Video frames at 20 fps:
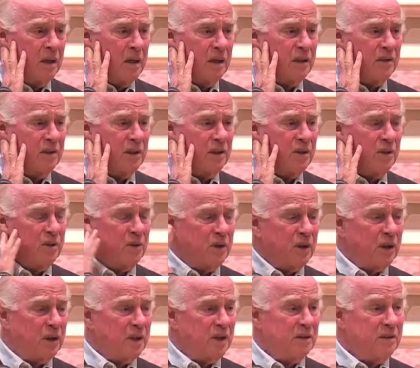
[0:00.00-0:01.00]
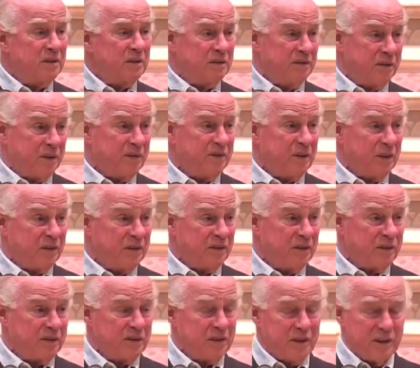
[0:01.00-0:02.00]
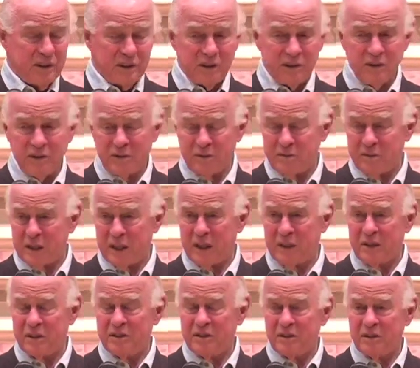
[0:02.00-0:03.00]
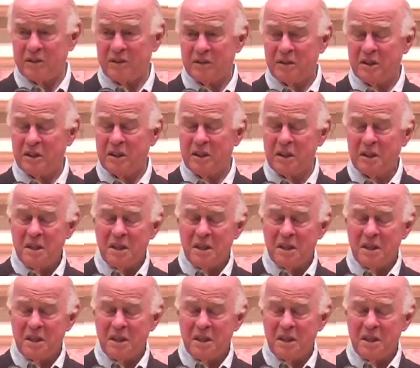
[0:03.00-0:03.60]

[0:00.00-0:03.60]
And here you are, 50, 60 years of marriage and so on,